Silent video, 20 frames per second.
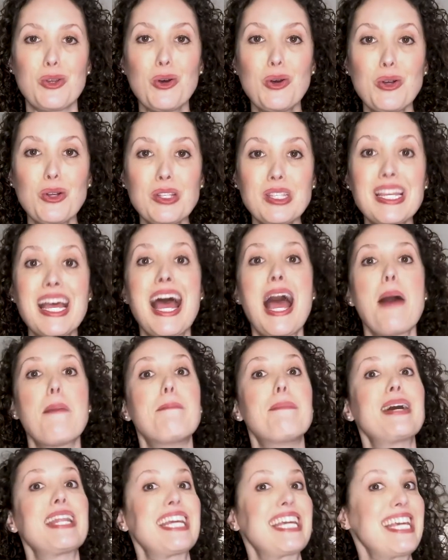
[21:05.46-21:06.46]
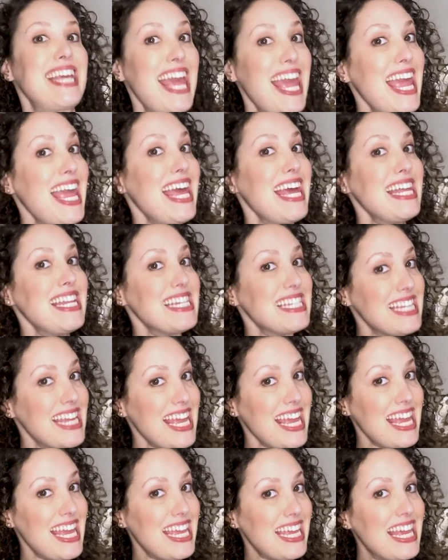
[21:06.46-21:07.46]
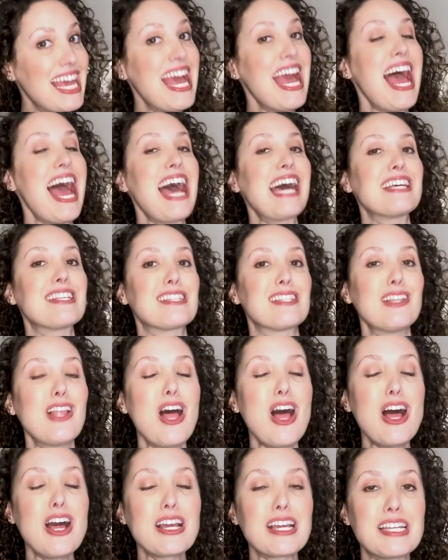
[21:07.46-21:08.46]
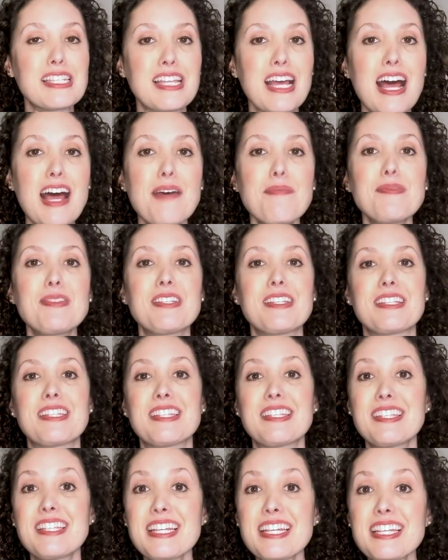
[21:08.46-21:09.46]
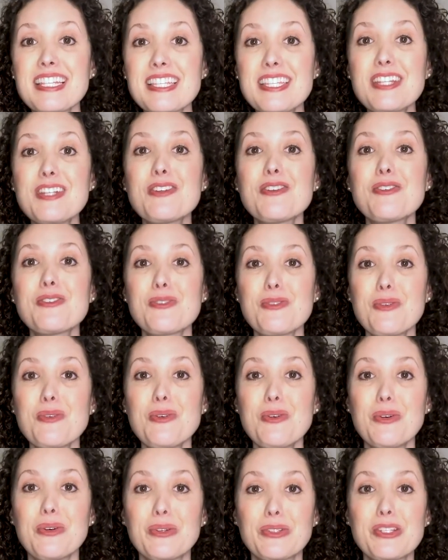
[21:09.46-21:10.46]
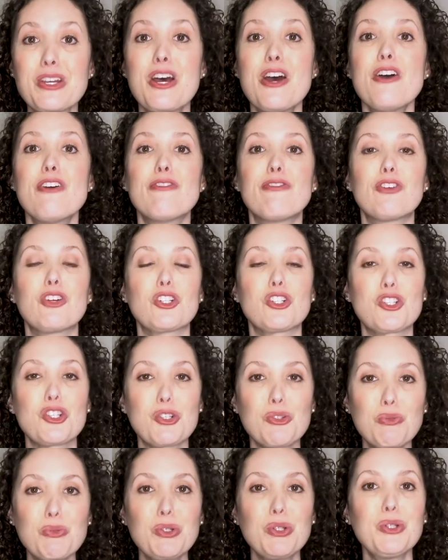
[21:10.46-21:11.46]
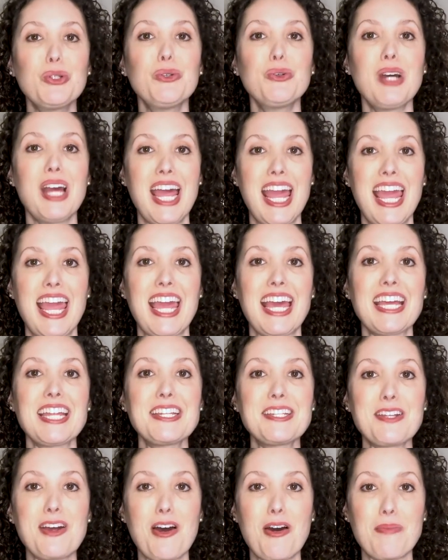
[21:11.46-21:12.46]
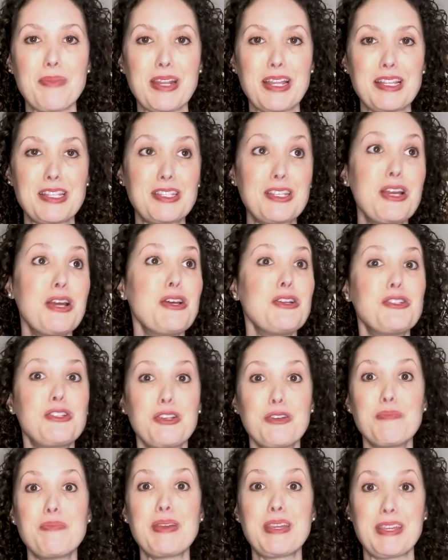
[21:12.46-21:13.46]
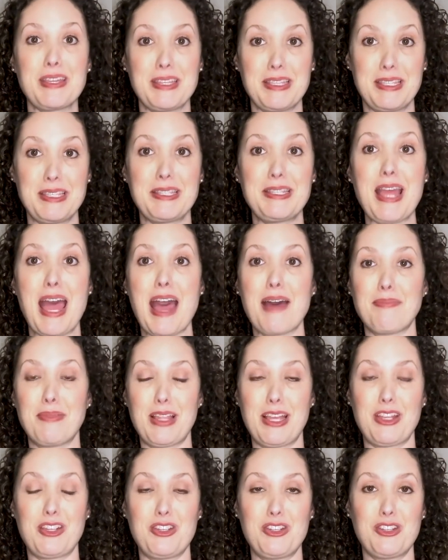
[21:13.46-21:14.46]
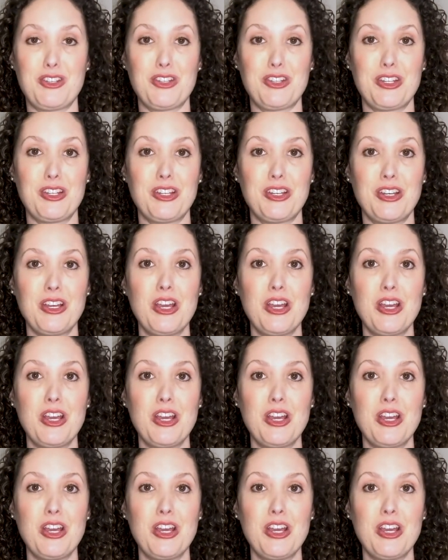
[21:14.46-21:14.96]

old, but it can take as long as up to 6 years old for true hand dominance to be established.